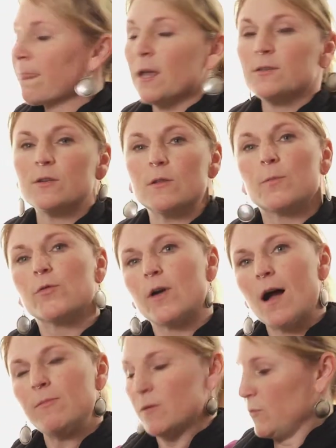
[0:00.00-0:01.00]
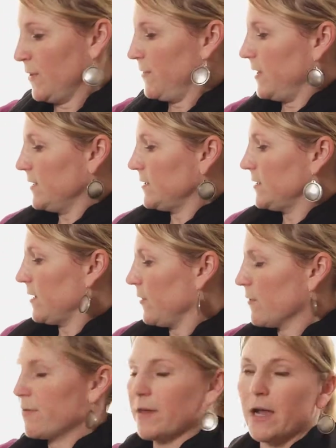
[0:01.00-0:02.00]
So the problem with this is that
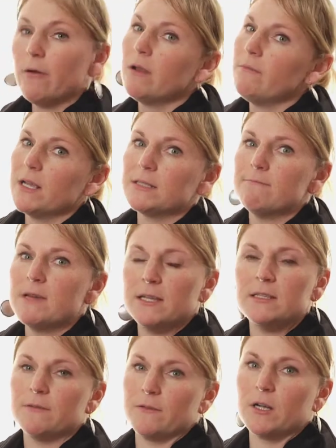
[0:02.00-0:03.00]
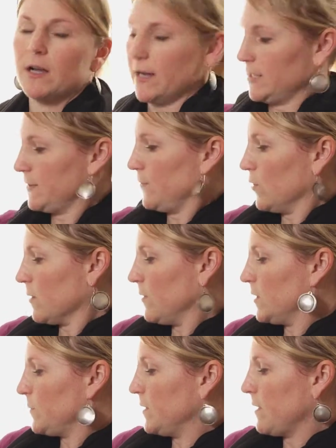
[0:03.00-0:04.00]
your thyroid makes many different kinds of
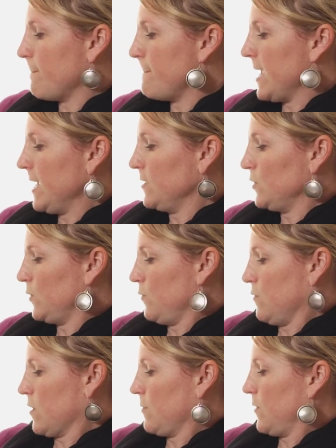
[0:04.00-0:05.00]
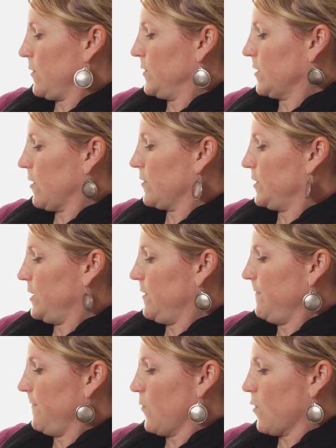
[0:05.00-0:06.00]
hormones, but the main two hormones are
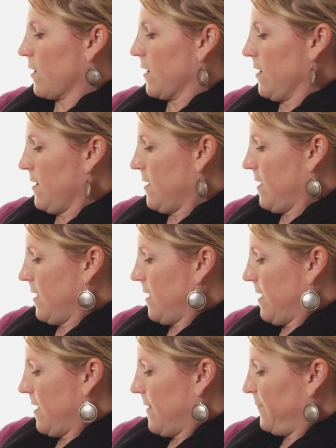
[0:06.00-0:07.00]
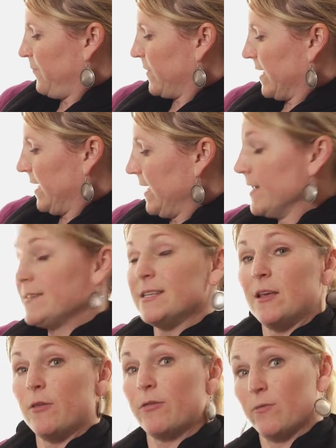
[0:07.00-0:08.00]
T four and
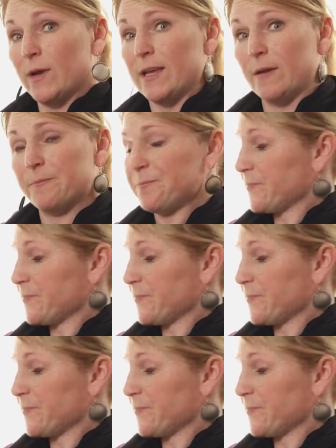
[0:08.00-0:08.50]
T three.